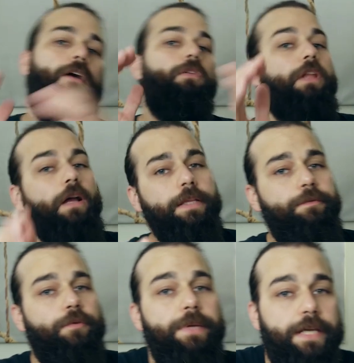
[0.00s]
Now,
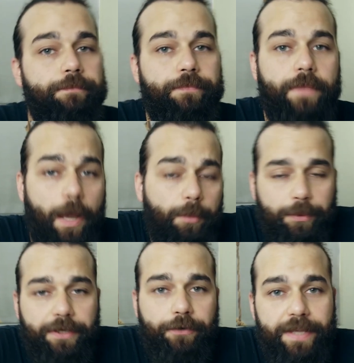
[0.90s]
luckily for me,
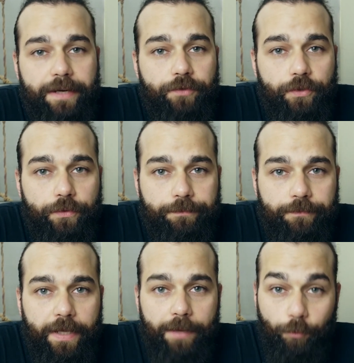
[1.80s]
I'm a pretty creative dude.
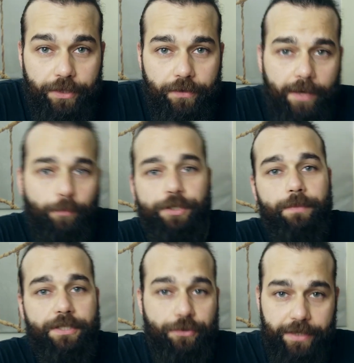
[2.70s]
And what do you get
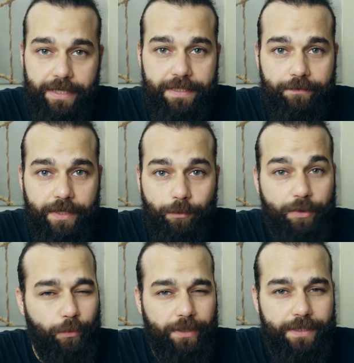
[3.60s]
when you mix
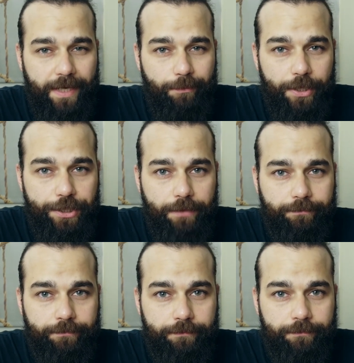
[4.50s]
creativity with a really tight
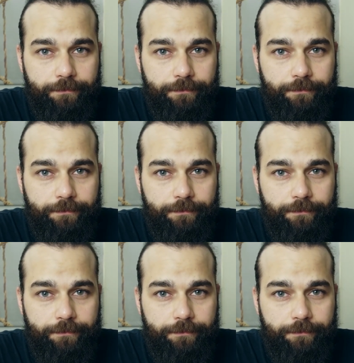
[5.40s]
budget?